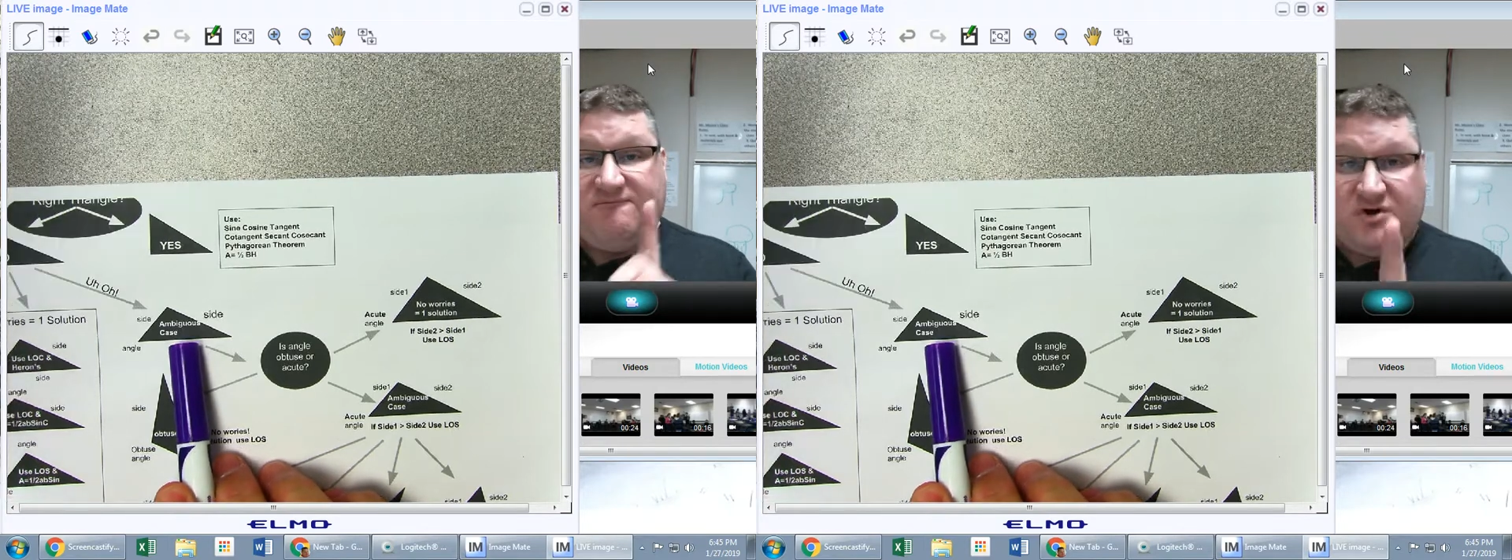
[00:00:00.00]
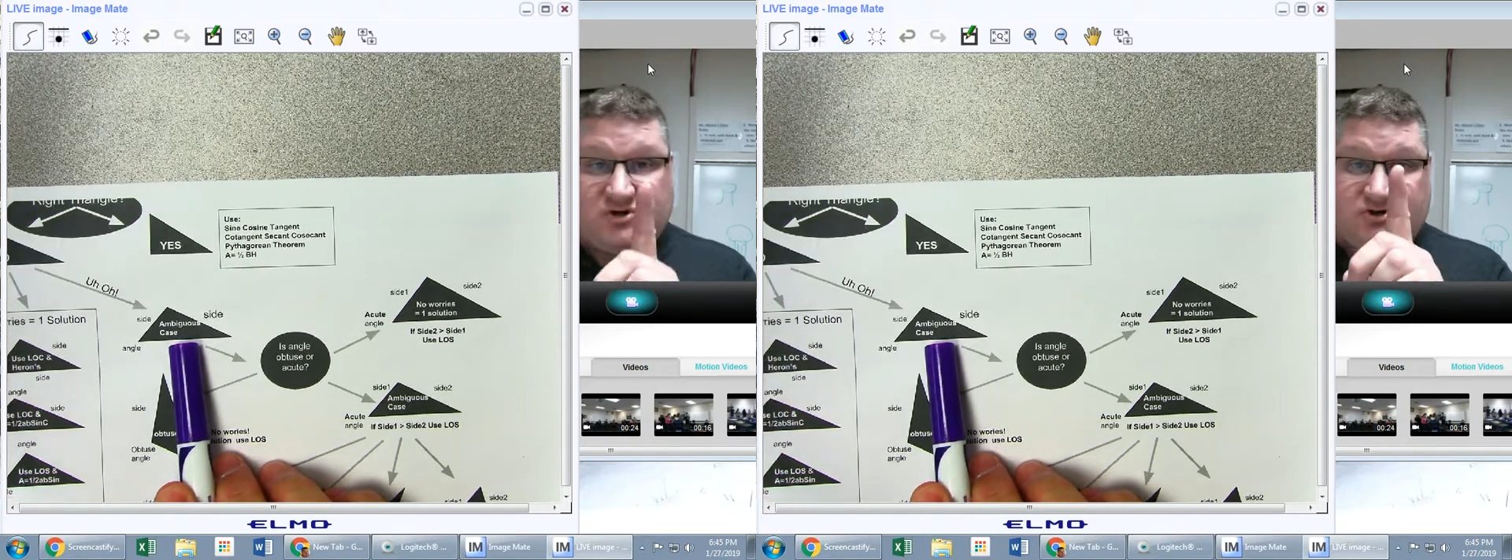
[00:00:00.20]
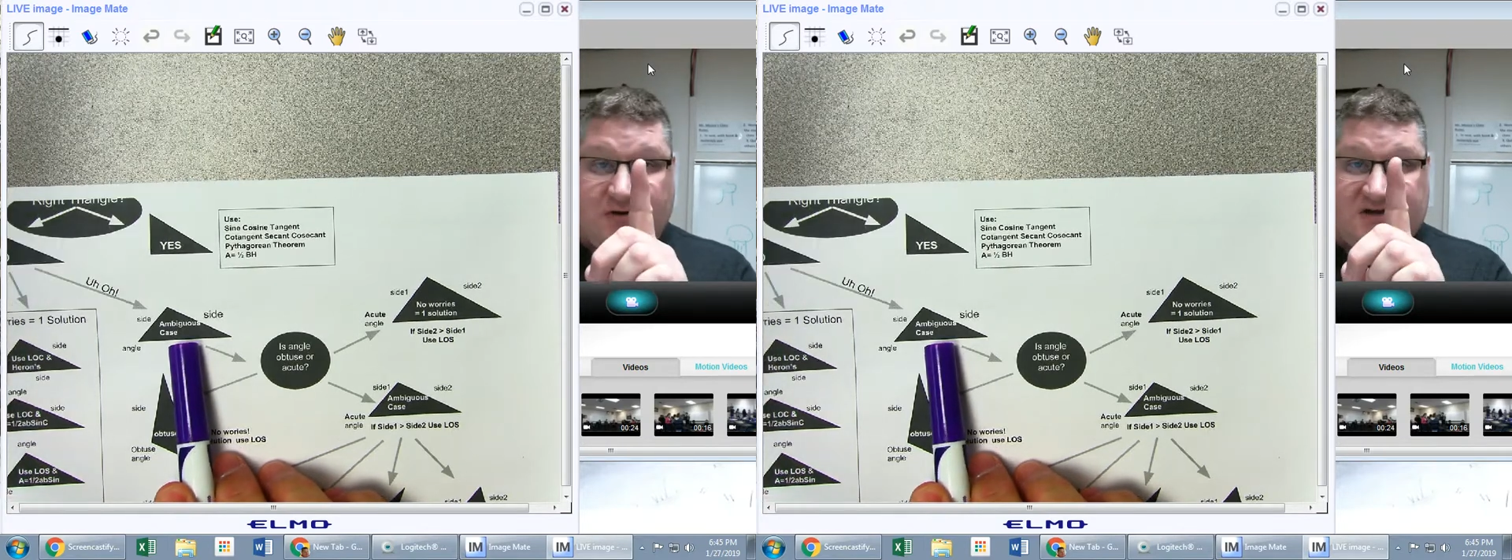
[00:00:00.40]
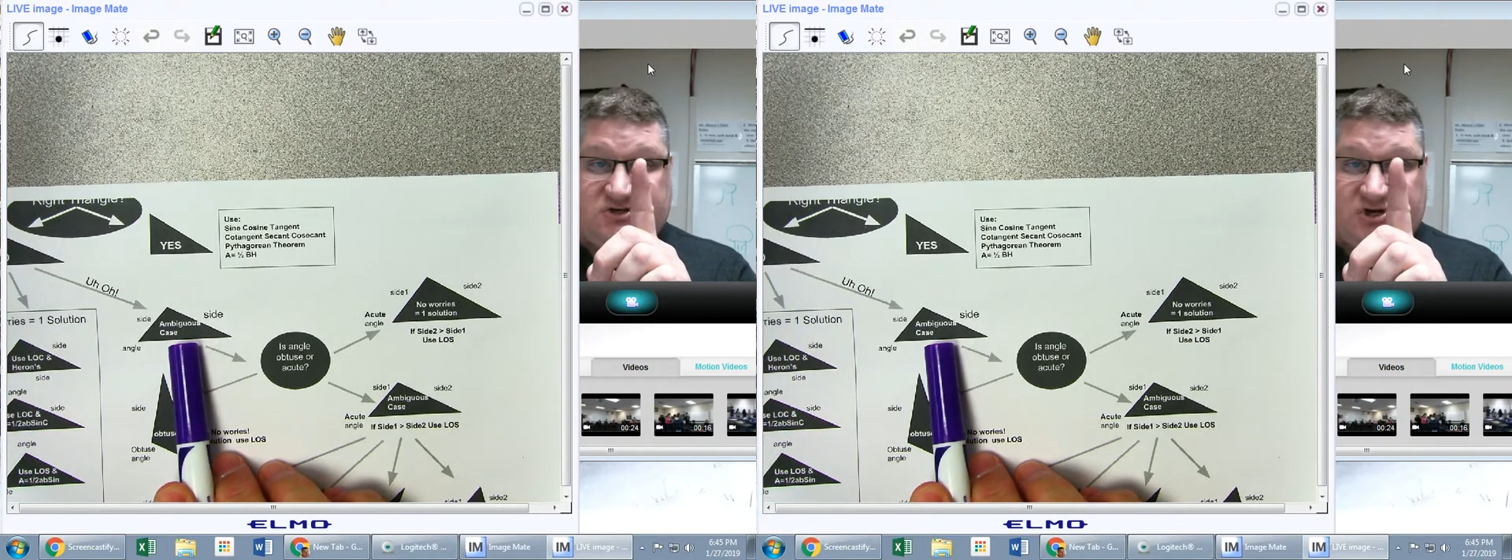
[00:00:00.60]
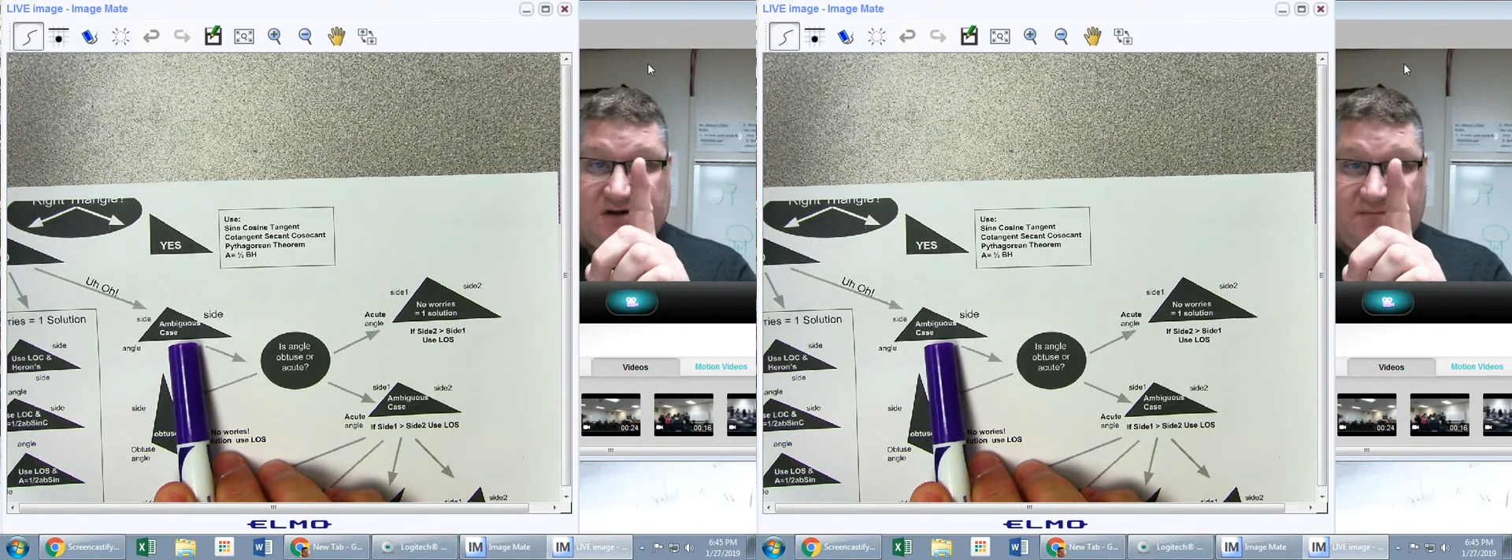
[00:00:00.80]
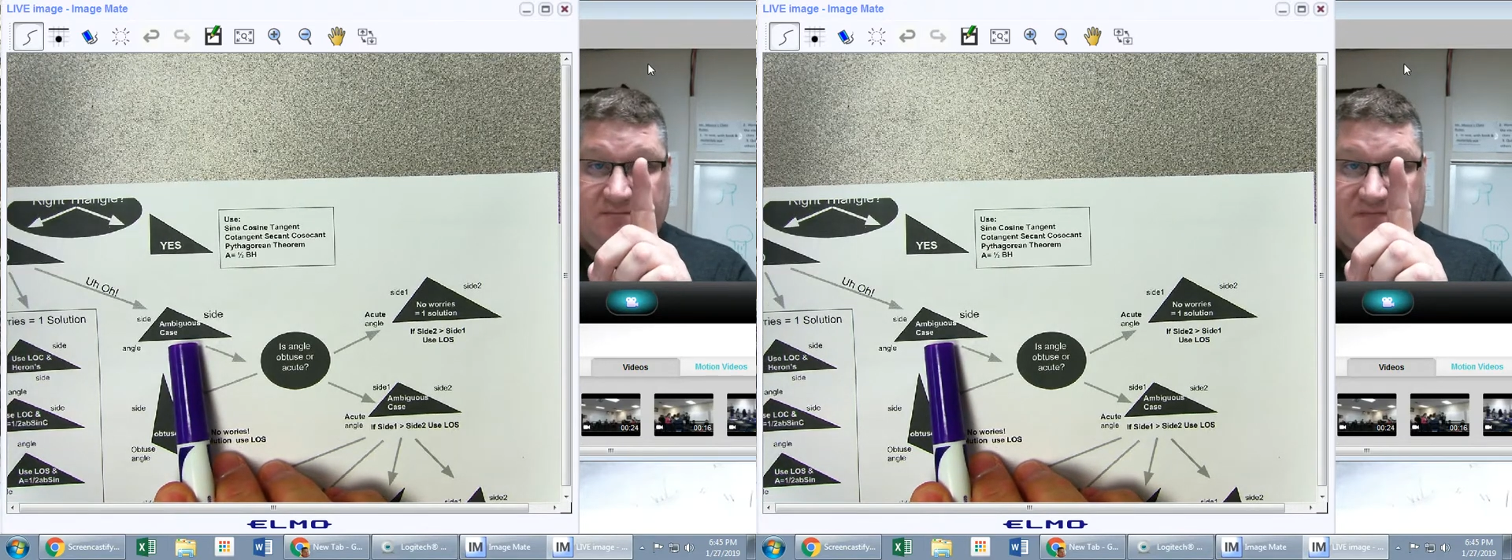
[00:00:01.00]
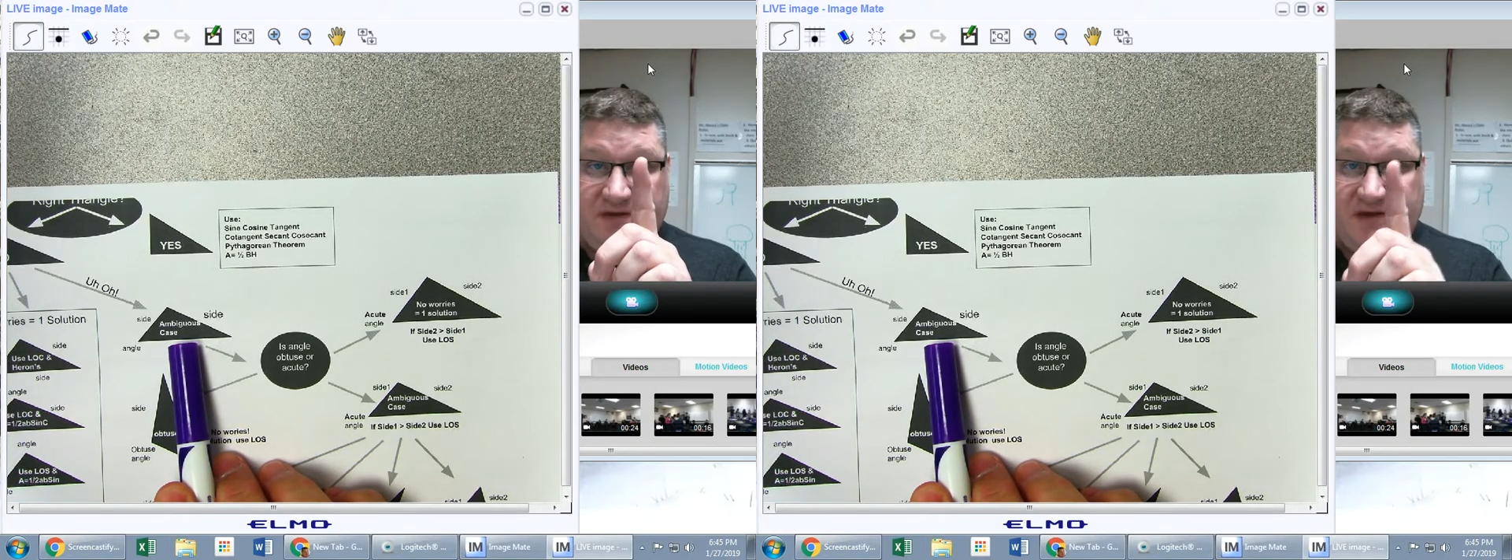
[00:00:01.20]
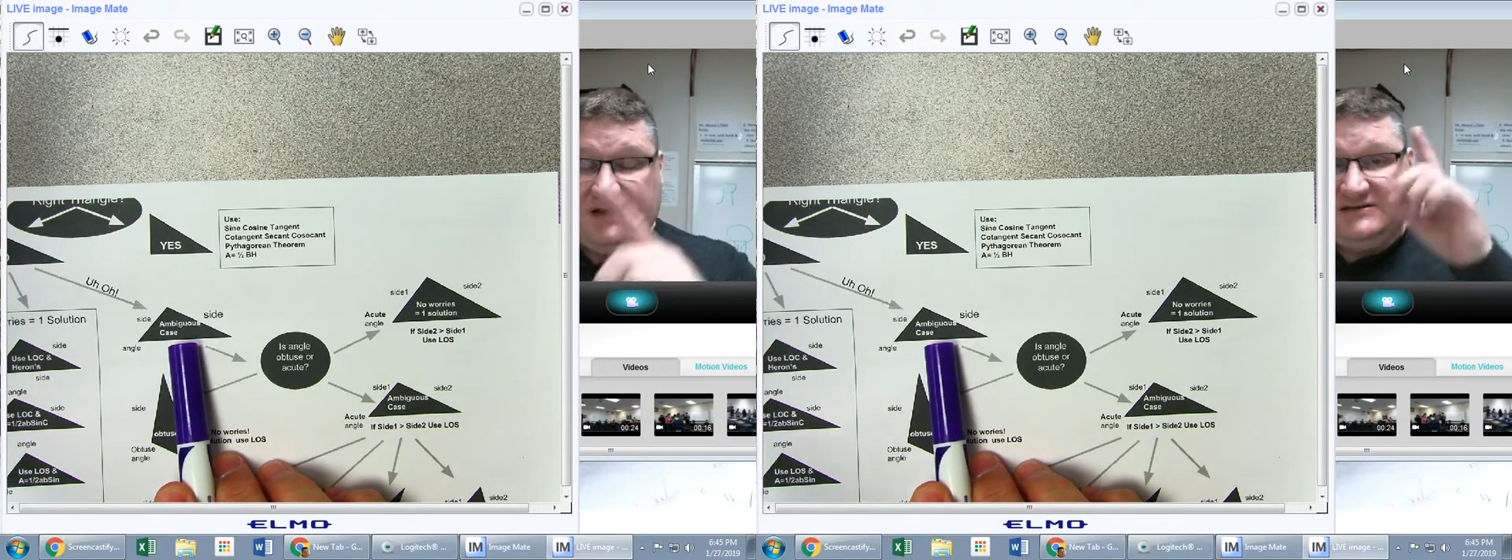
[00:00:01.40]
First question,
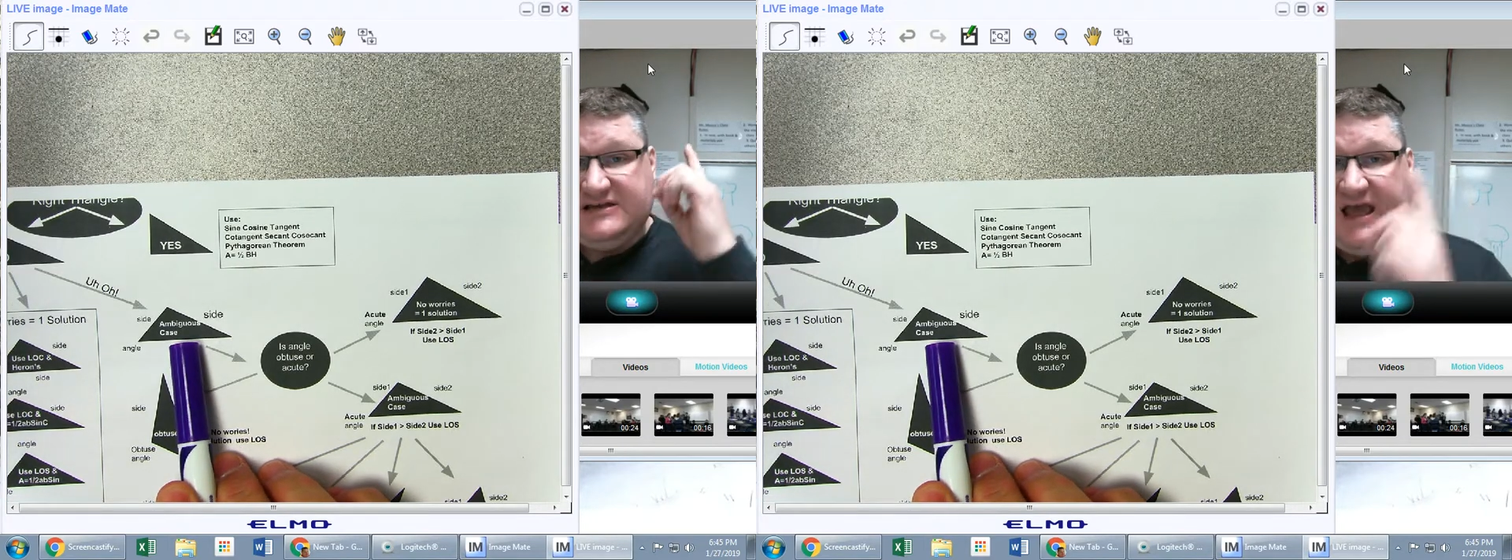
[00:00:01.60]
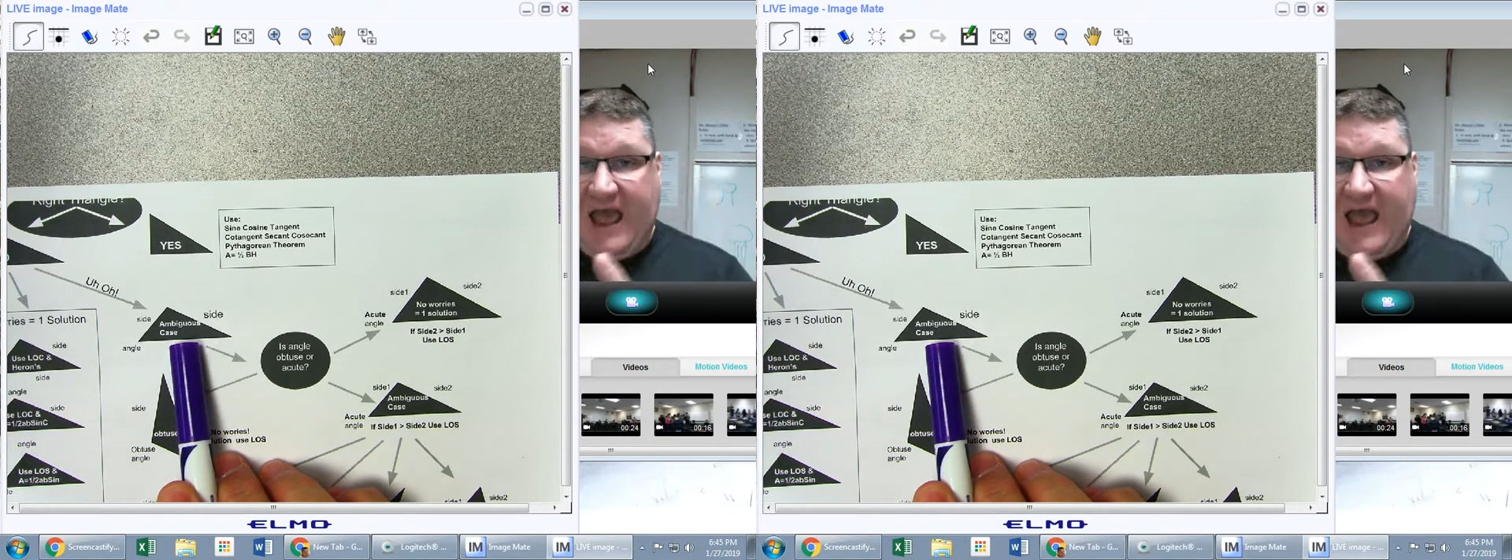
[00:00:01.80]
is the